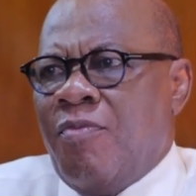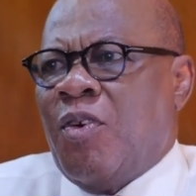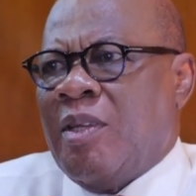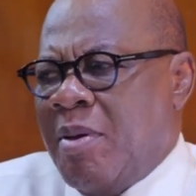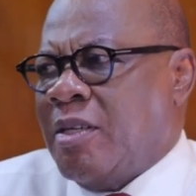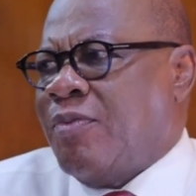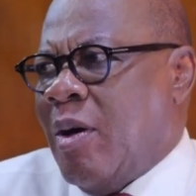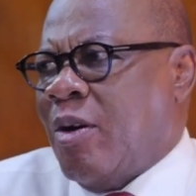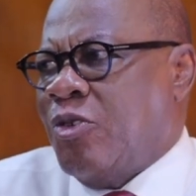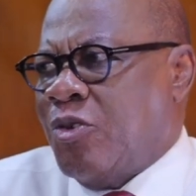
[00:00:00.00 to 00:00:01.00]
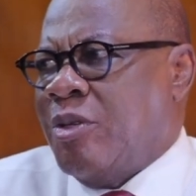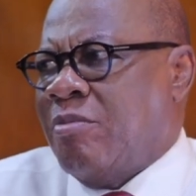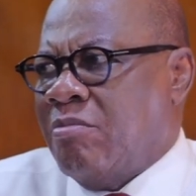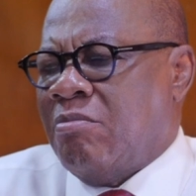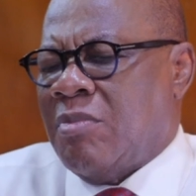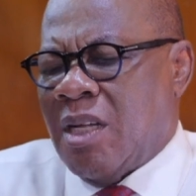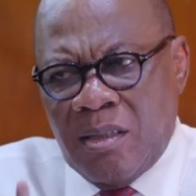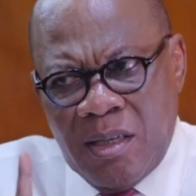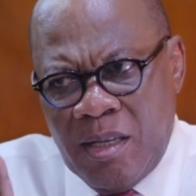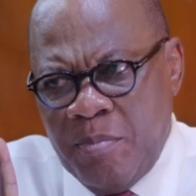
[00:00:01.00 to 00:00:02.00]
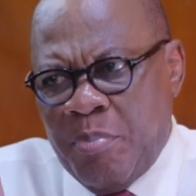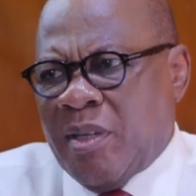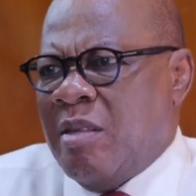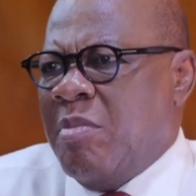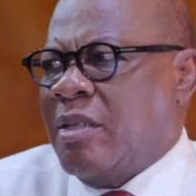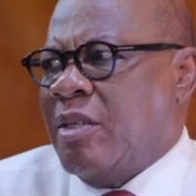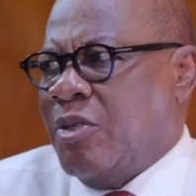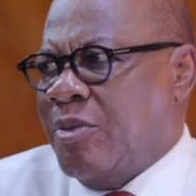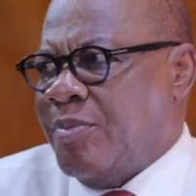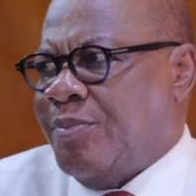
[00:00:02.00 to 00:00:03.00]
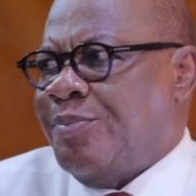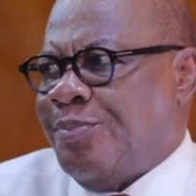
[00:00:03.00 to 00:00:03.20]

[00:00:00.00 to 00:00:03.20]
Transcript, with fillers: for the best for our country. Mm. That's an important message. Yeah.